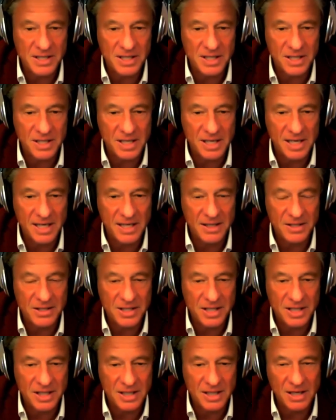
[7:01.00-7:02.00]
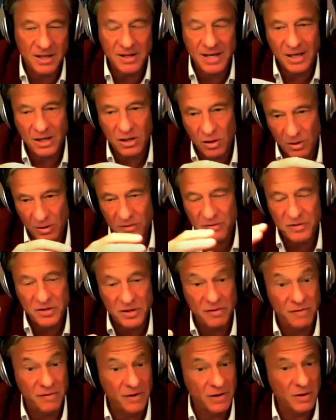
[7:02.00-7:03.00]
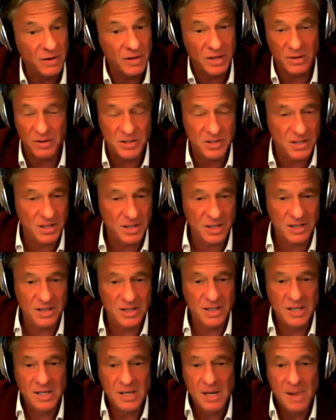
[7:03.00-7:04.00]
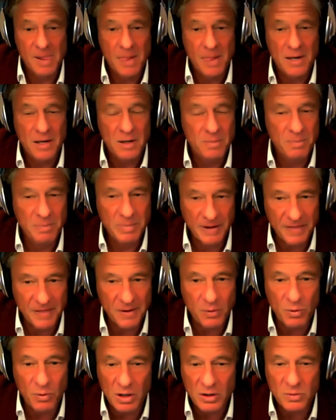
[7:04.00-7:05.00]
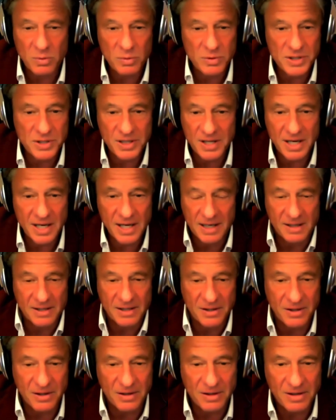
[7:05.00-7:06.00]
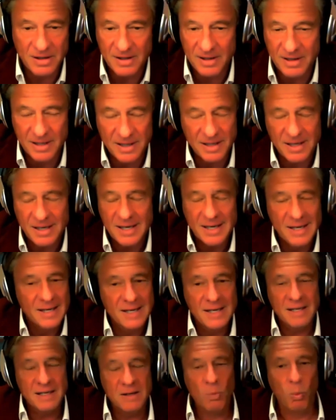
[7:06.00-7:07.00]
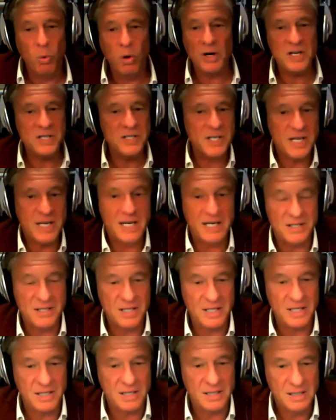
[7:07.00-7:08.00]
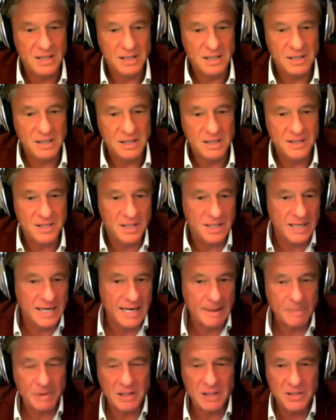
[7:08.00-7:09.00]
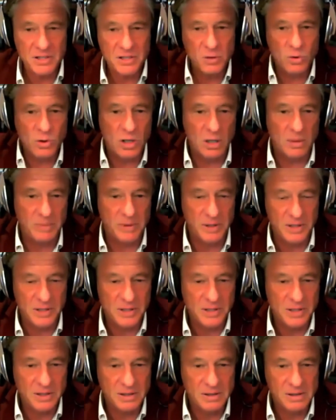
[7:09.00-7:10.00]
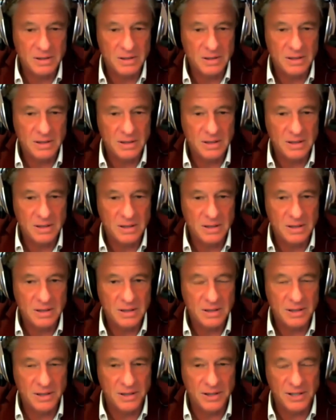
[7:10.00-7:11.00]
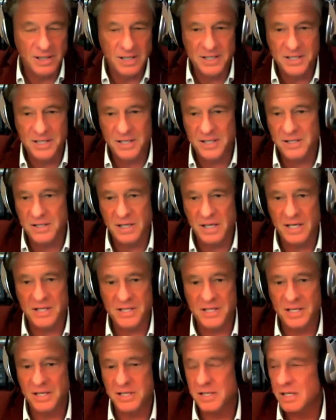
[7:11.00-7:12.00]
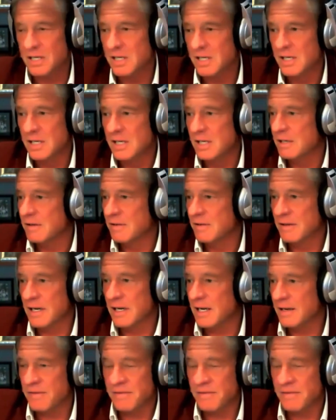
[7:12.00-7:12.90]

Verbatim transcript: under the ANC. You know, they got off to a very good start, mm. but the rot was there. You know, the, it, what is the ANC? is it capitalist or communist? It you know, is it is it uh,